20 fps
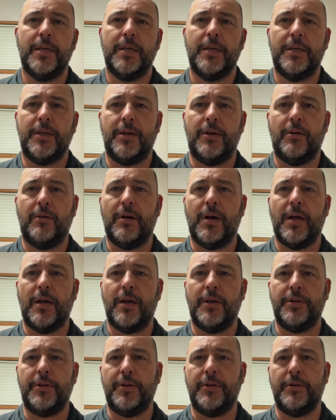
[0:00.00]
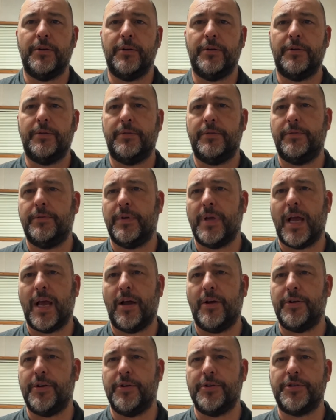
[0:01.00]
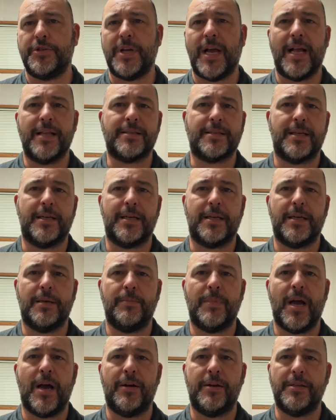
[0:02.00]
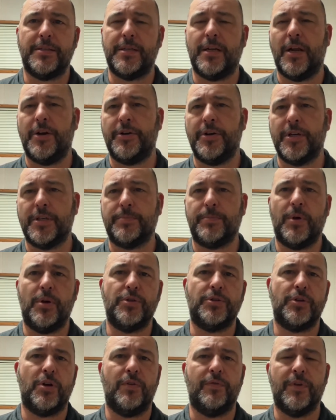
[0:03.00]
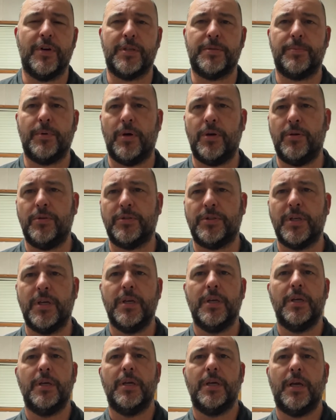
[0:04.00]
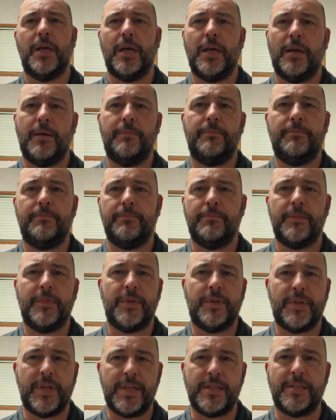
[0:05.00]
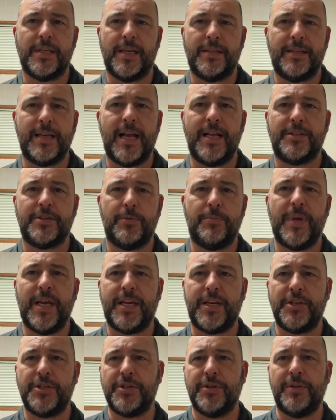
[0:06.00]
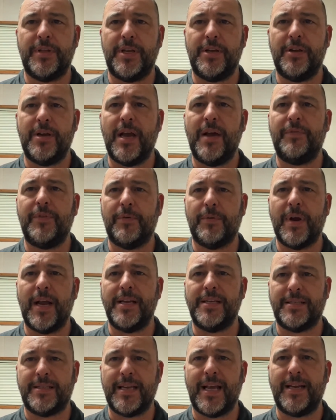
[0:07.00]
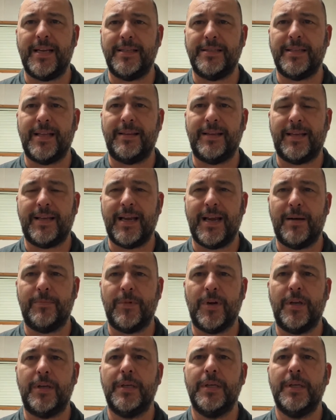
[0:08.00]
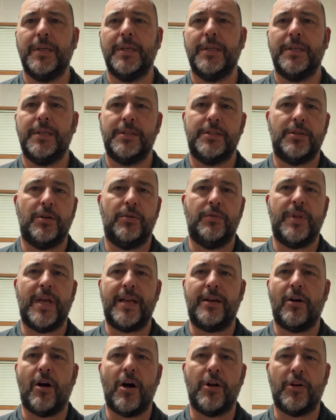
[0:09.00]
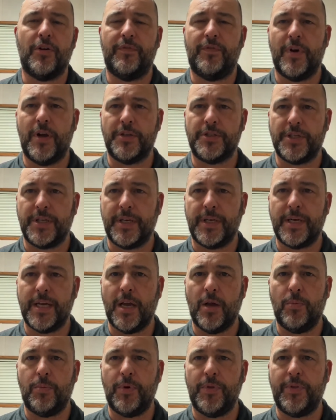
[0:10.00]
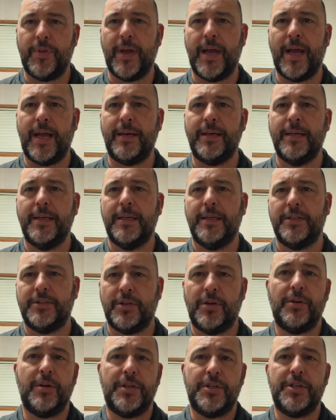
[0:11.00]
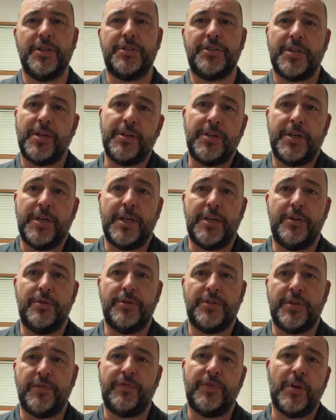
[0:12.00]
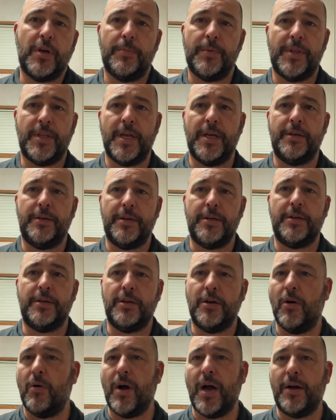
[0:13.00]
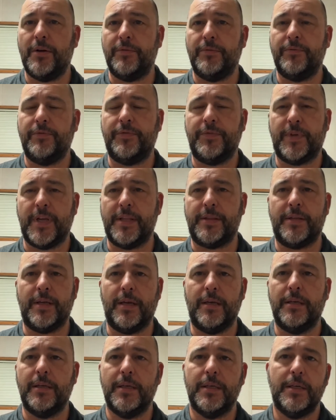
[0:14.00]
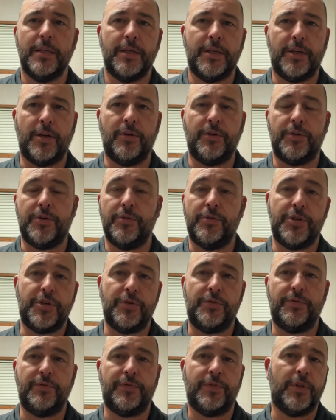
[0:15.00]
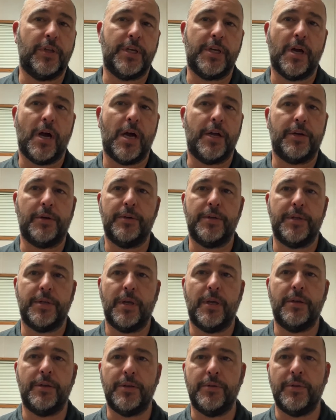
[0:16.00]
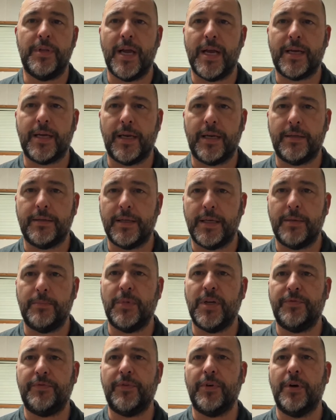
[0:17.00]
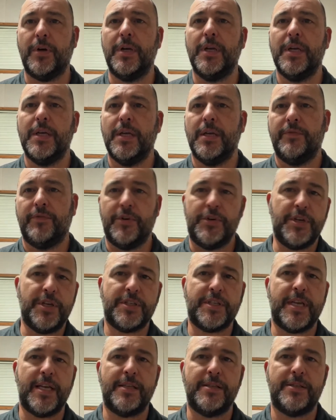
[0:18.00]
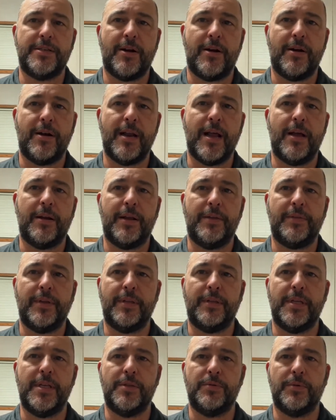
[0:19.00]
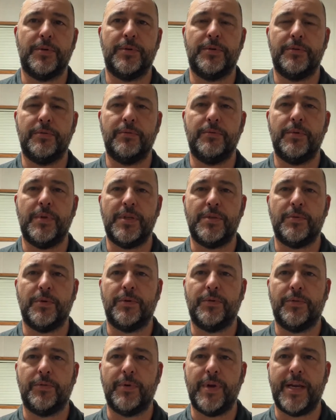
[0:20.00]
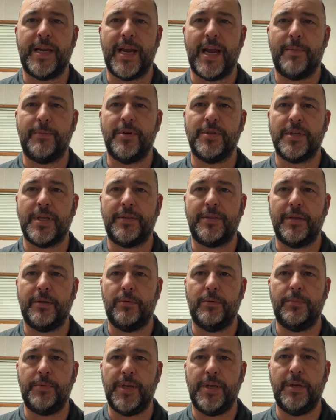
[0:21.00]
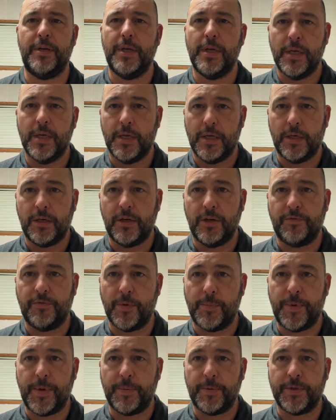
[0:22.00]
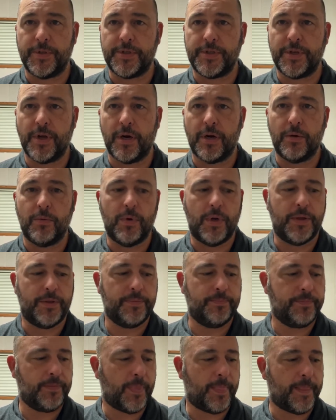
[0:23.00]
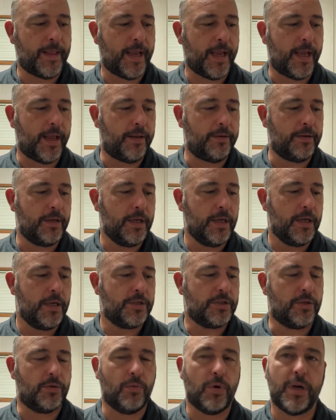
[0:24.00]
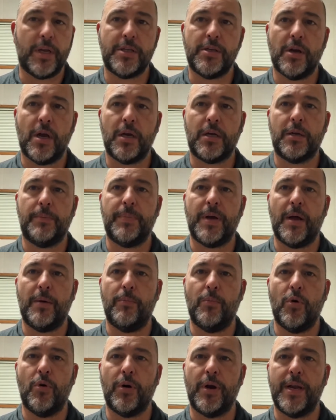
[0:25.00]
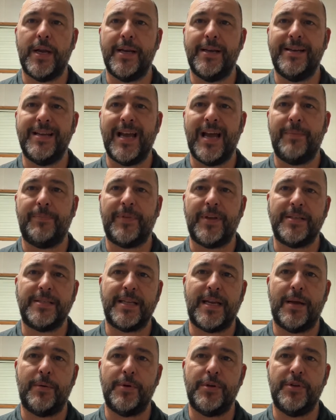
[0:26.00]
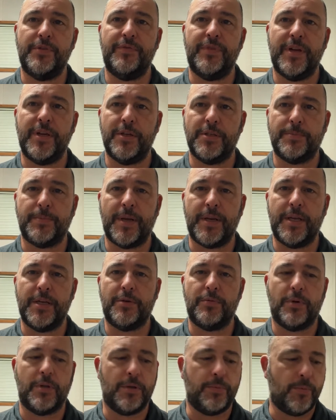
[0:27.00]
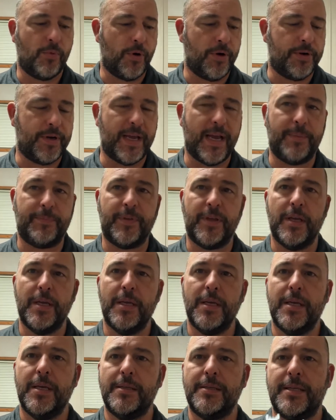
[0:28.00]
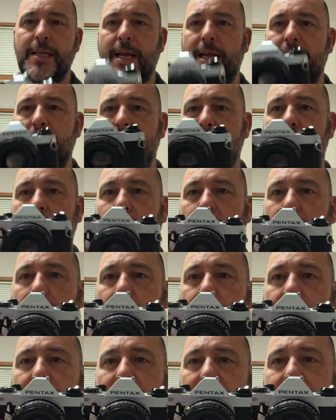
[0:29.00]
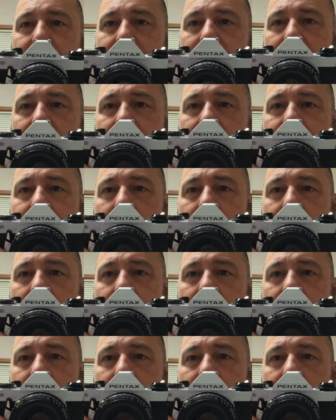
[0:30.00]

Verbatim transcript: you know uh, your how your shot's going to come out is it underexposed overexposed um, things like that so making sure that you have the right settings on the camera so that auto function can help with that so and just till you get used to film and then you can go out and get the you know shooting fully auto and, and do that kind of thing but for for just getting started out i think these were these were three cameras i think would be good for people to start with and so the one I talk about more in depth, I said I would do videos about each one a little more in depth. Today is the Pentax